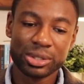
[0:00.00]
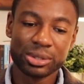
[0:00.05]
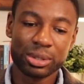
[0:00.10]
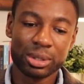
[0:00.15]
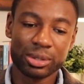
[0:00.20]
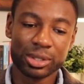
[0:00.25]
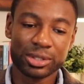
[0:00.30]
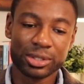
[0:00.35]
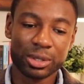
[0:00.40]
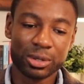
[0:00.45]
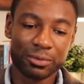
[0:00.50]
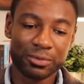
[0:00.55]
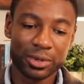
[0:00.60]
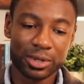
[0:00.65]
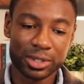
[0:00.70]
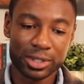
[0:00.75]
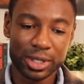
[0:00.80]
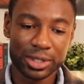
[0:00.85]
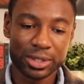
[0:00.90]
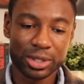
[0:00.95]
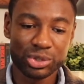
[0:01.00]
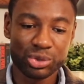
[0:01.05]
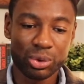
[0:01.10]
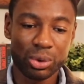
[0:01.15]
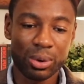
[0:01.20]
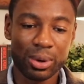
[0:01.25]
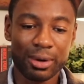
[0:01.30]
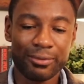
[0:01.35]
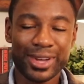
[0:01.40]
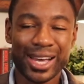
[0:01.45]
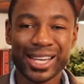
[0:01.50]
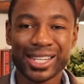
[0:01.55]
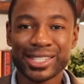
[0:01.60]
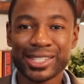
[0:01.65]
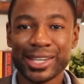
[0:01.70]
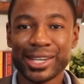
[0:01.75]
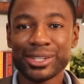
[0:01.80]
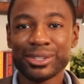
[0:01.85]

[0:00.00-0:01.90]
to the Center for Disease Control and Vaccine